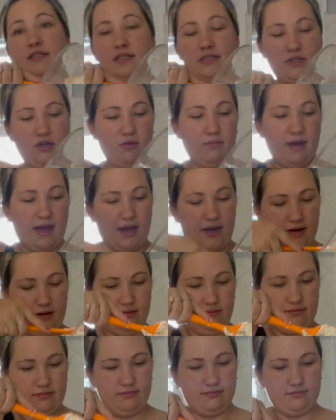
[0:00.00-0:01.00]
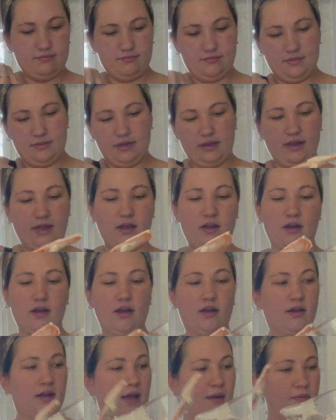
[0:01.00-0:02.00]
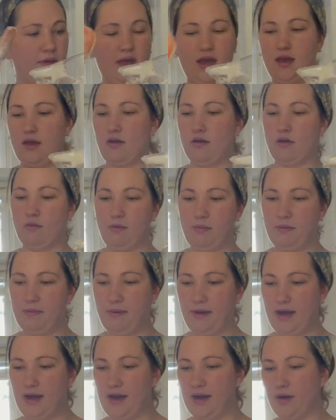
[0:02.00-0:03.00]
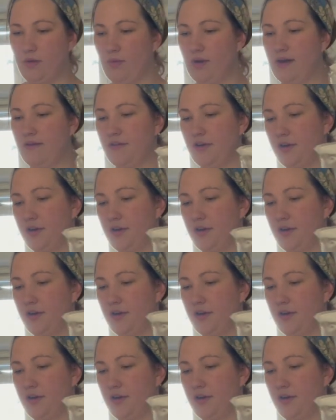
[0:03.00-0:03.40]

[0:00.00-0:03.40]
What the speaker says: don't matter, like on a cupcake or a whoopie pie or whatever you're